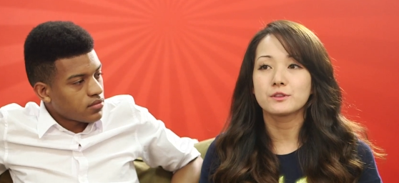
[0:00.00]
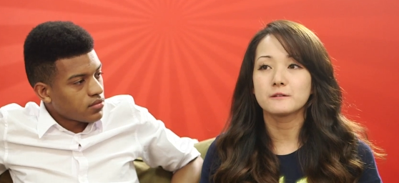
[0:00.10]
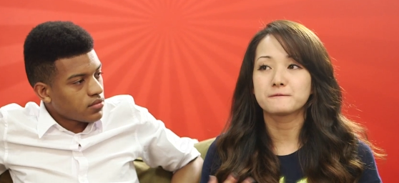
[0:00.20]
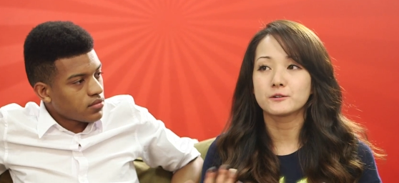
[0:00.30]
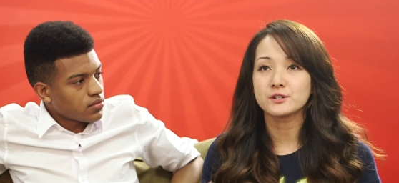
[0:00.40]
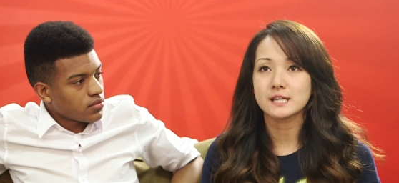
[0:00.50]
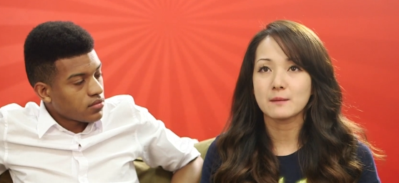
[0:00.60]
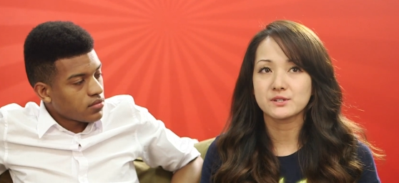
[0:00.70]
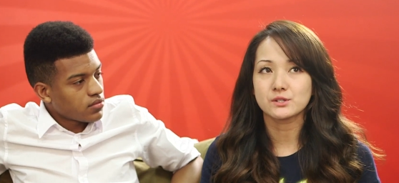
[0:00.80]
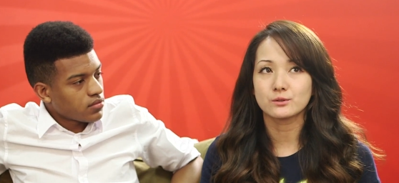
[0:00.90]
Speaker 1: the first
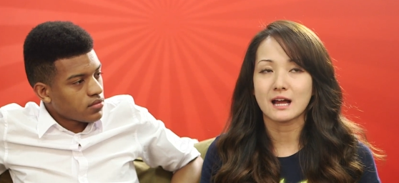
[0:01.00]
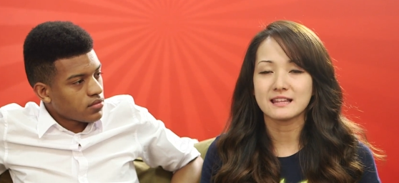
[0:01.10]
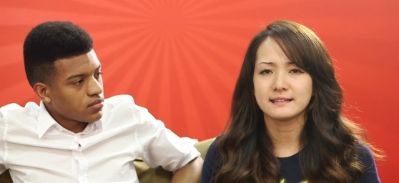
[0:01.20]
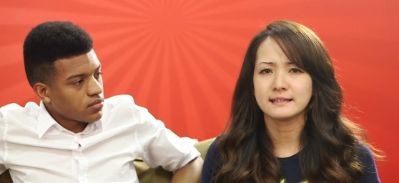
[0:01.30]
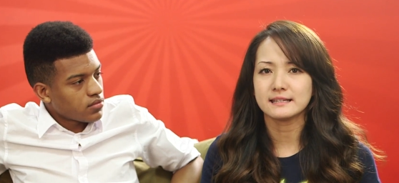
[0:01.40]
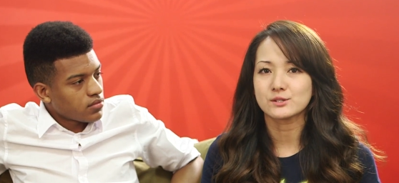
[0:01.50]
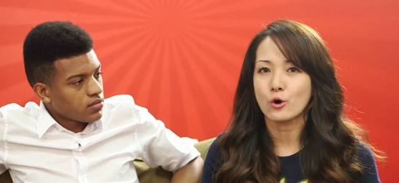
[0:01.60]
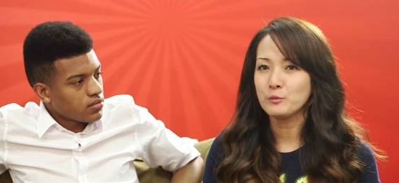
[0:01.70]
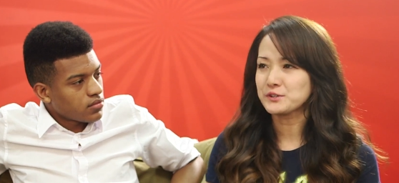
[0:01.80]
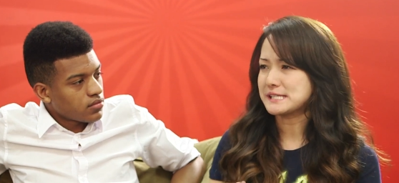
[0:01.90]
episode, I think, is
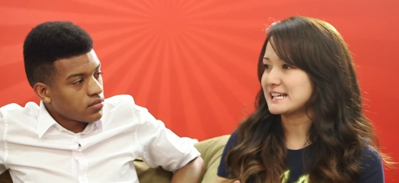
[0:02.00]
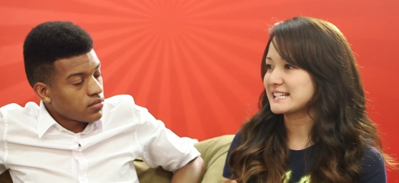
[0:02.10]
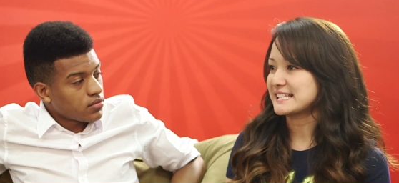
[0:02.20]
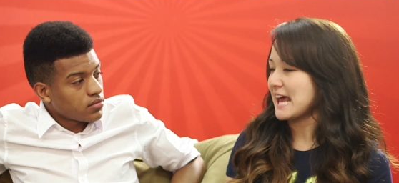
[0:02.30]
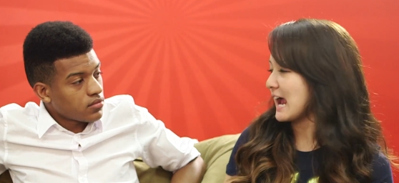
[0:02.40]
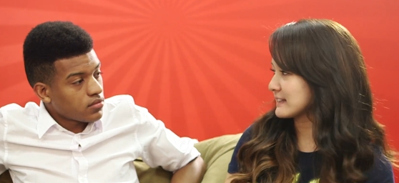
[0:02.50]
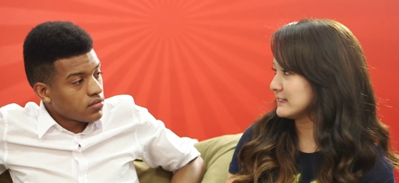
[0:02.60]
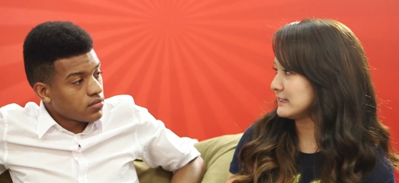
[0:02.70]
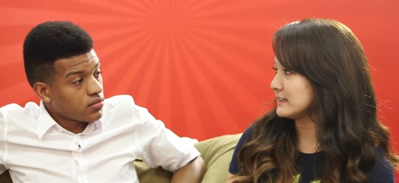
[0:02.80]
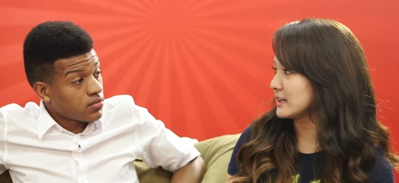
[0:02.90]
almost
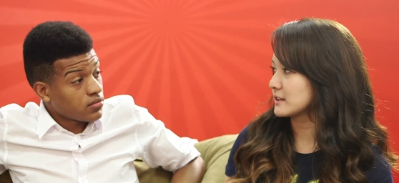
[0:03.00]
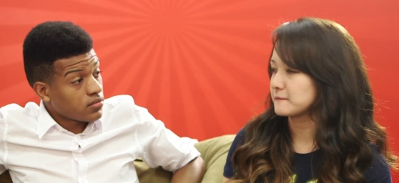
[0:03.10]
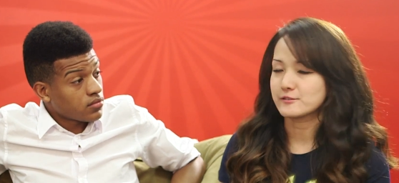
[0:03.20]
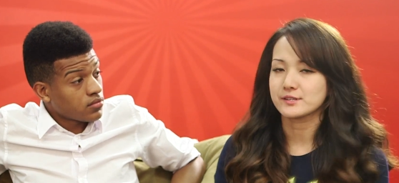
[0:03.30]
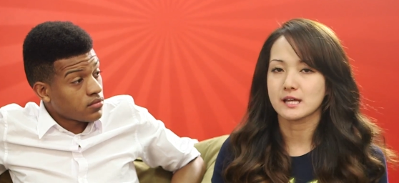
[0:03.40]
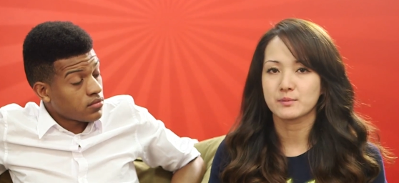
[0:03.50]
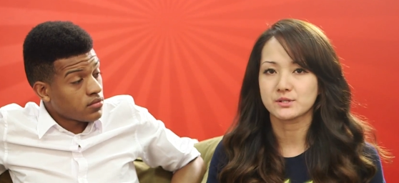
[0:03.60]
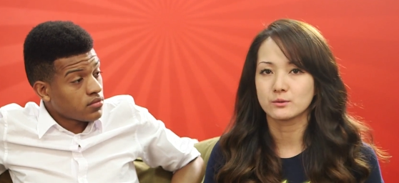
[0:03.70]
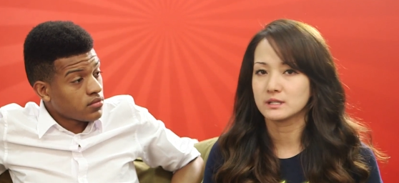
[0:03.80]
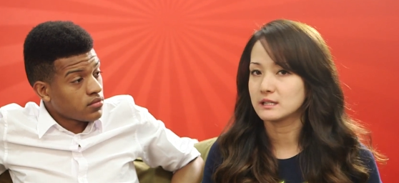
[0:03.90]
exactly like the first
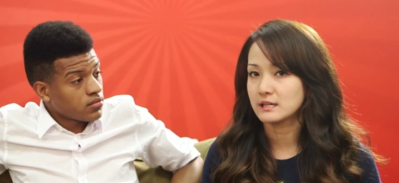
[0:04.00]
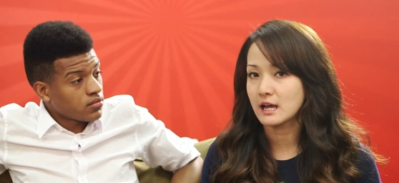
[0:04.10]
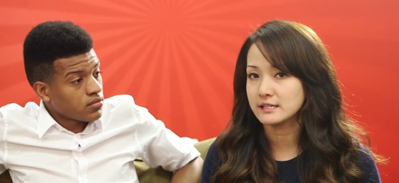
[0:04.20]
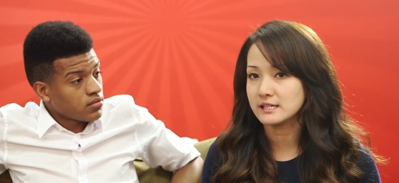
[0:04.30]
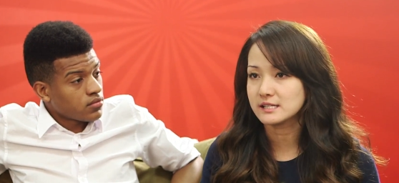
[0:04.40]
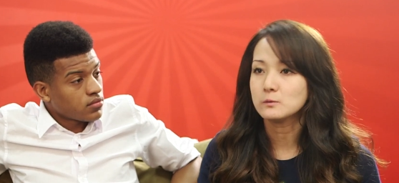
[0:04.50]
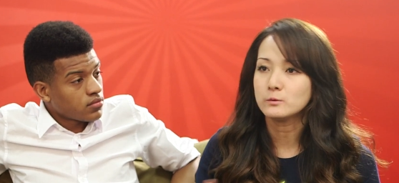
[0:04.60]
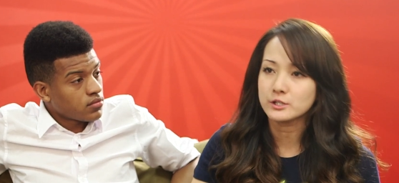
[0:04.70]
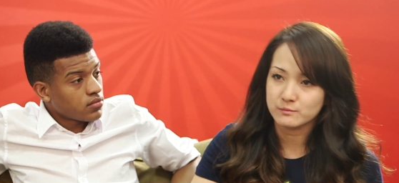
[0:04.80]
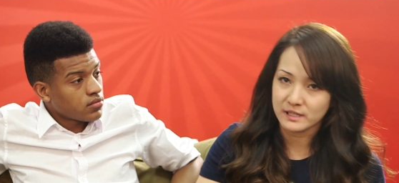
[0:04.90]
episode in the 90s,
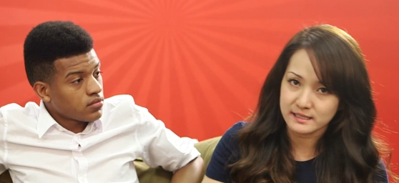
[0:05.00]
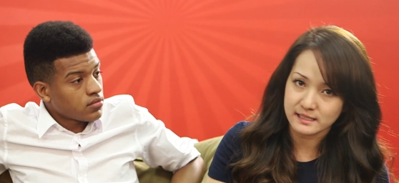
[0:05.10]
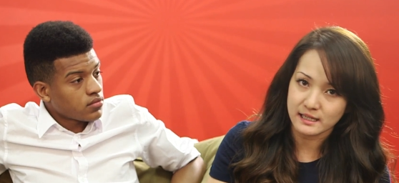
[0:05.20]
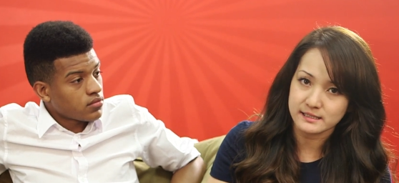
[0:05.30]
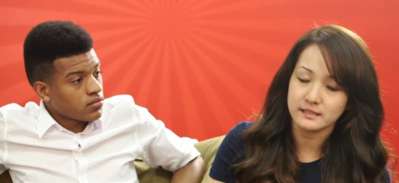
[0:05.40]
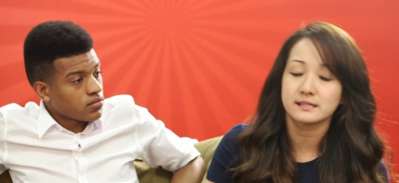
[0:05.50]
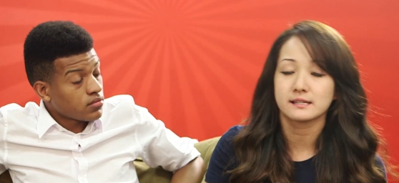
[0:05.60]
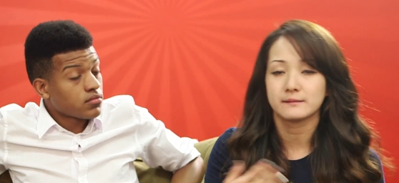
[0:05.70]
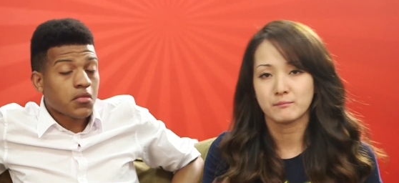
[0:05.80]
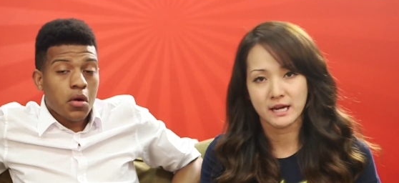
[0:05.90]
which makes sense. It
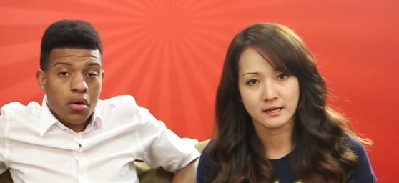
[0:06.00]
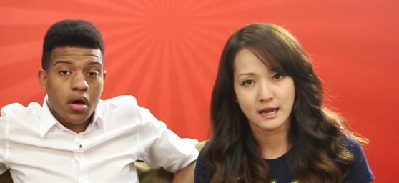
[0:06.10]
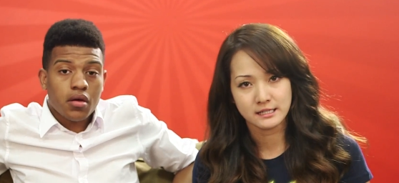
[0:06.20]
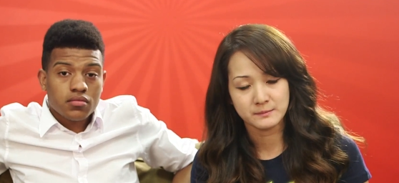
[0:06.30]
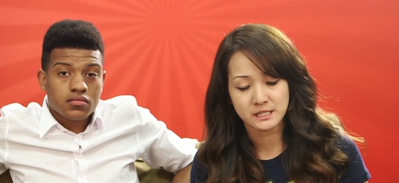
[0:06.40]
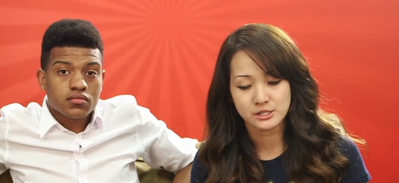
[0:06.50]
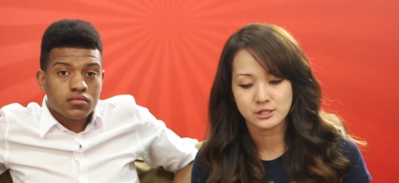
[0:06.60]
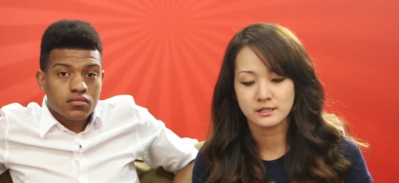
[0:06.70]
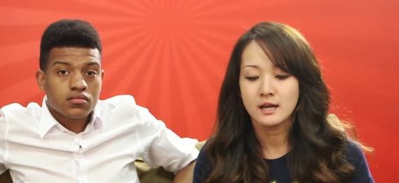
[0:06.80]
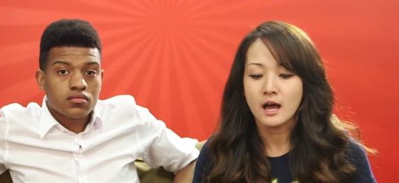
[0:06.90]
isn't manga okay.
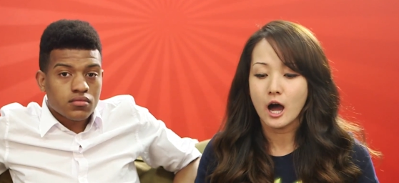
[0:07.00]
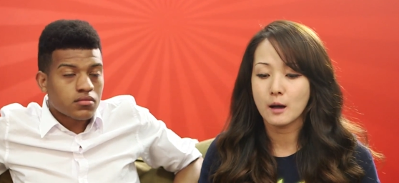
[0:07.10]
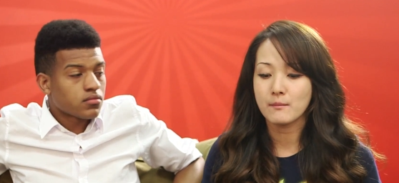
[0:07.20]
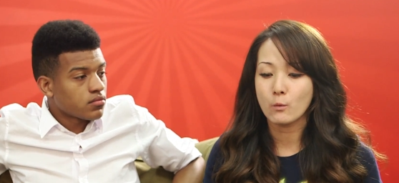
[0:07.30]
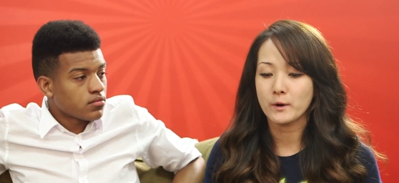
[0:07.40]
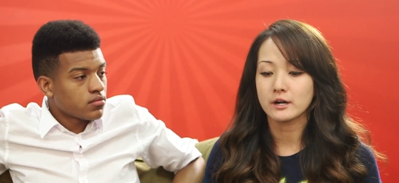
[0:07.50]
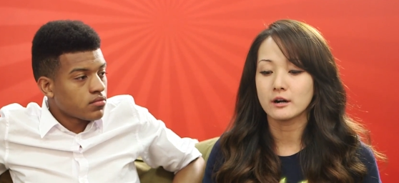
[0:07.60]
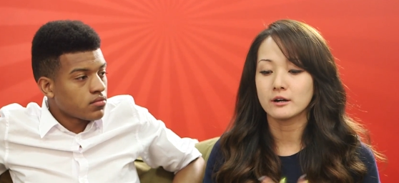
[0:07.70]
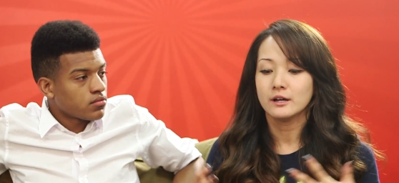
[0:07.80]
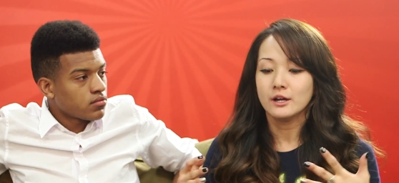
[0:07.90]
adaptation, um,
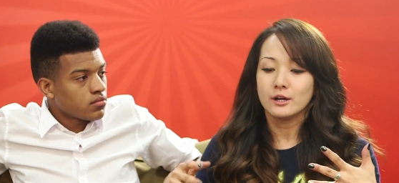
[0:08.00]
where